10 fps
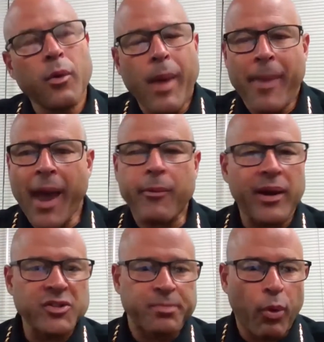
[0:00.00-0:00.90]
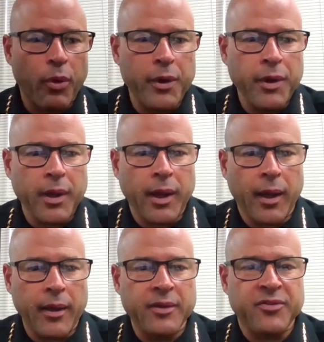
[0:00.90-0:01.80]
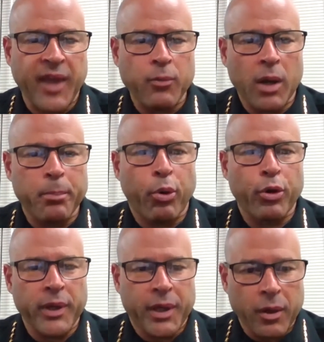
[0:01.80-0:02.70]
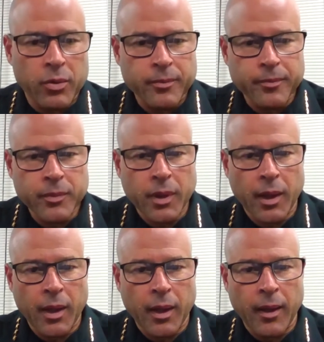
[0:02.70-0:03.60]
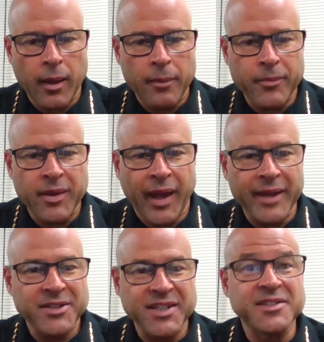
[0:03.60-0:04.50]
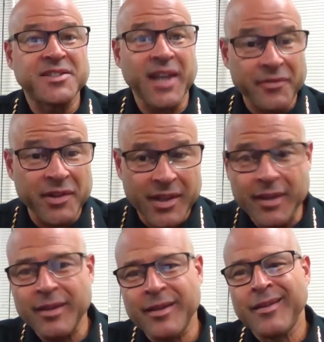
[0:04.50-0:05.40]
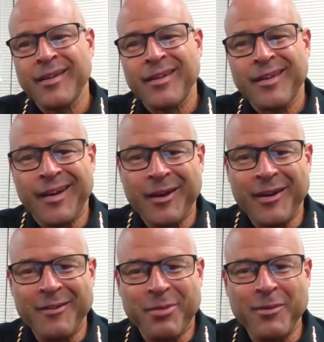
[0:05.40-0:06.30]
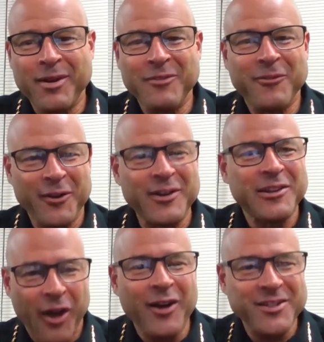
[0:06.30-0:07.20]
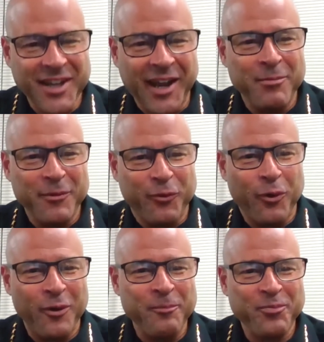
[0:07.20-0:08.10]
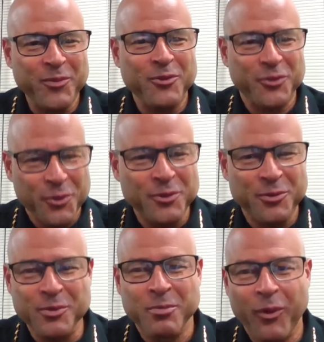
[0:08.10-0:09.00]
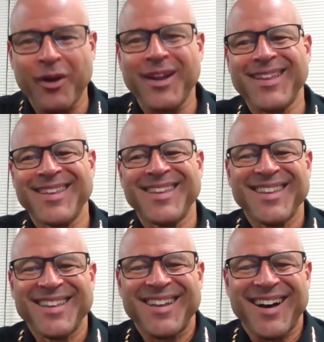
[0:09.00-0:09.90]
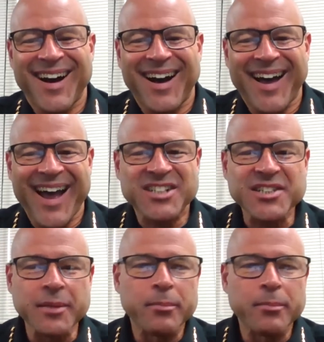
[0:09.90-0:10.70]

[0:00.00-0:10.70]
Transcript: my background, I was born in San Juan, Puerto Rico in 1970, probably a very long time before your students were born. I actually